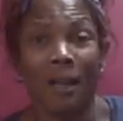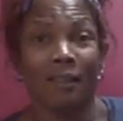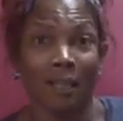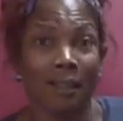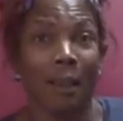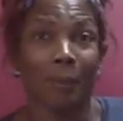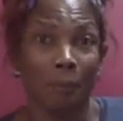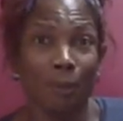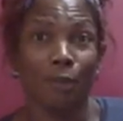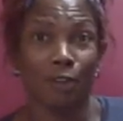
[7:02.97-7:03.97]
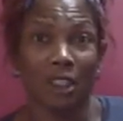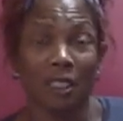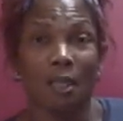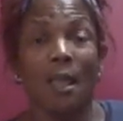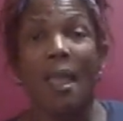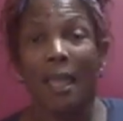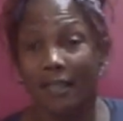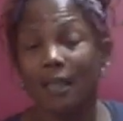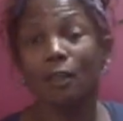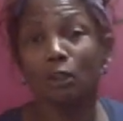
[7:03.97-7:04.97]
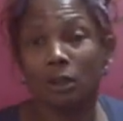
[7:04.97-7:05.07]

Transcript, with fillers: probably thinking I be bullshitting, and I know